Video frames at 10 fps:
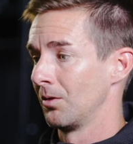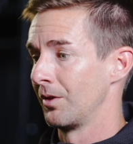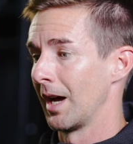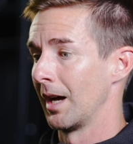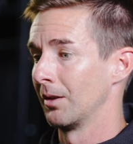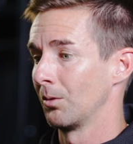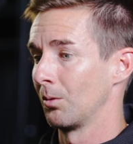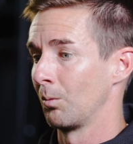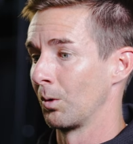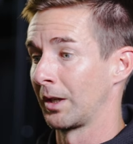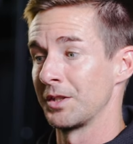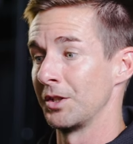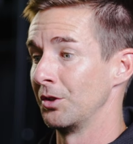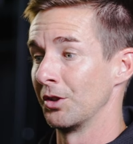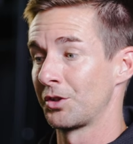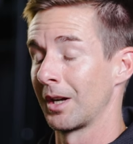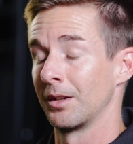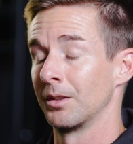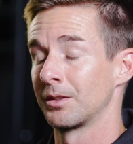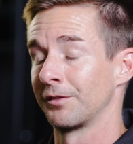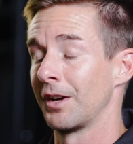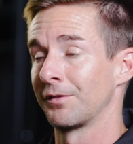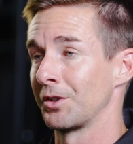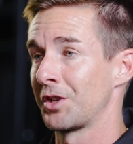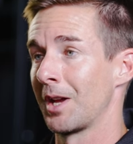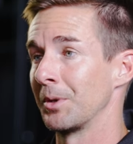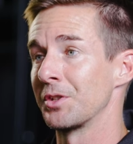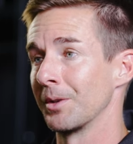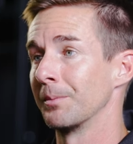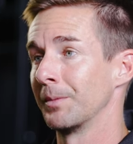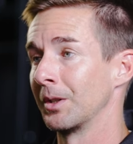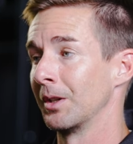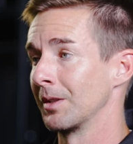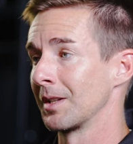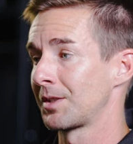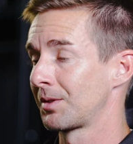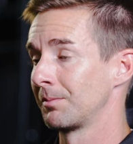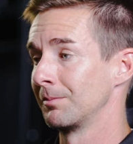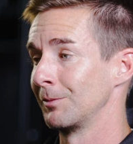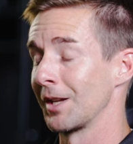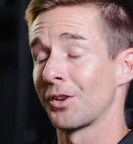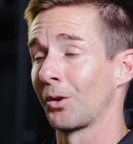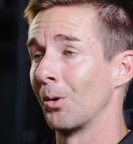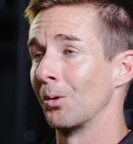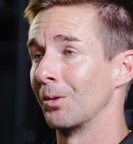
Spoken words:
that we're continuing to try to fight for a championship, and that's our goal,